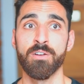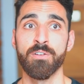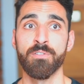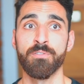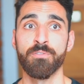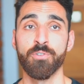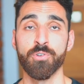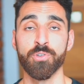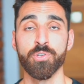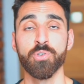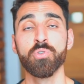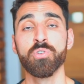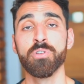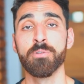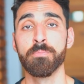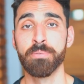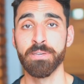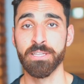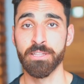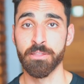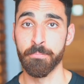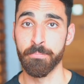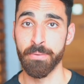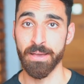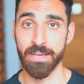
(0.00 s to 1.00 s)
for you to
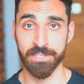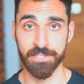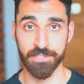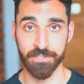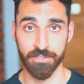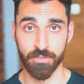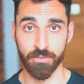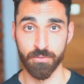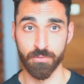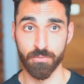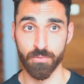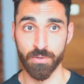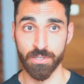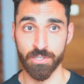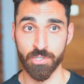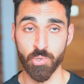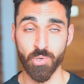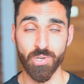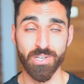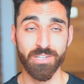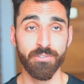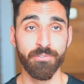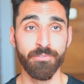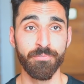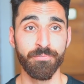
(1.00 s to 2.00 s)
be the best you. And you
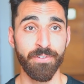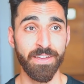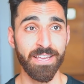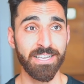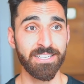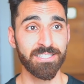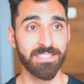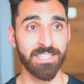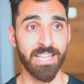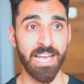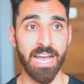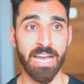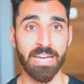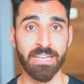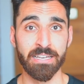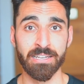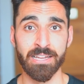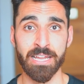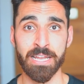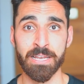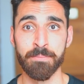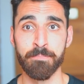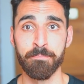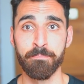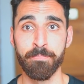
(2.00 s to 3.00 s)
need to face that
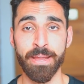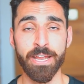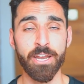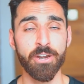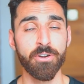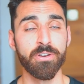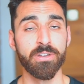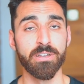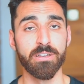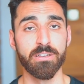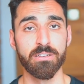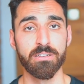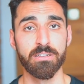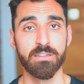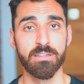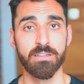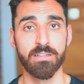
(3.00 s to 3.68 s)
and bear it.